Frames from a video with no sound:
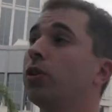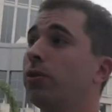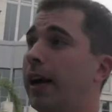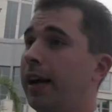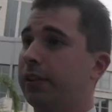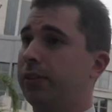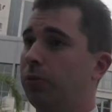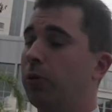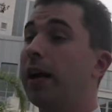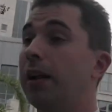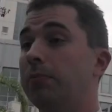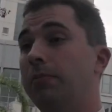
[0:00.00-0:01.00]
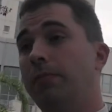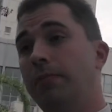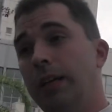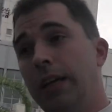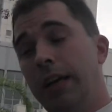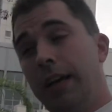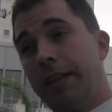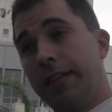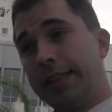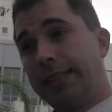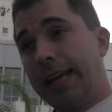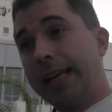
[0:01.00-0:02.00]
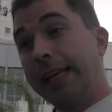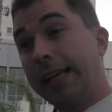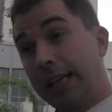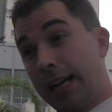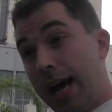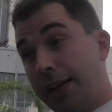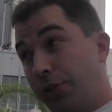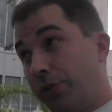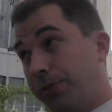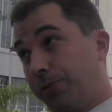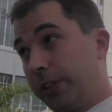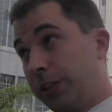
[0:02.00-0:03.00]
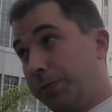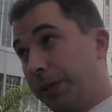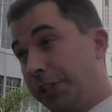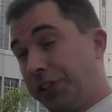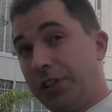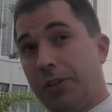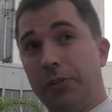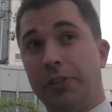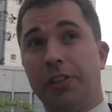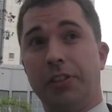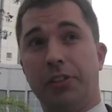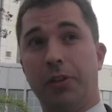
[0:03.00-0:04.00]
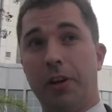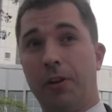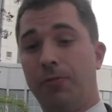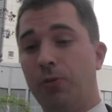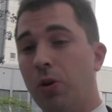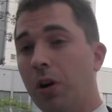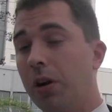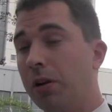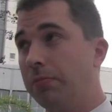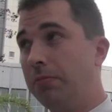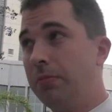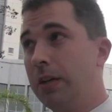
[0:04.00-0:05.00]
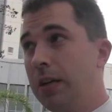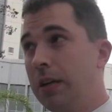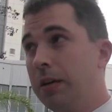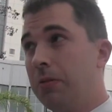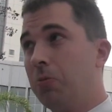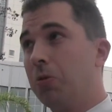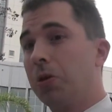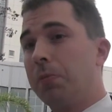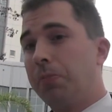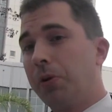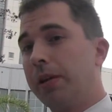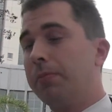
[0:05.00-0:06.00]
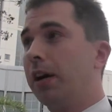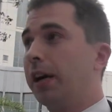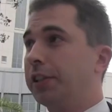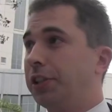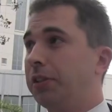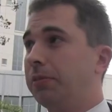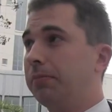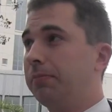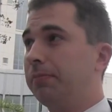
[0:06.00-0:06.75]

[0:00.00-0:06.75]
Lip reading: Correct. Well, they said he cannot do the free speech zones, and so therefore we're pretty much...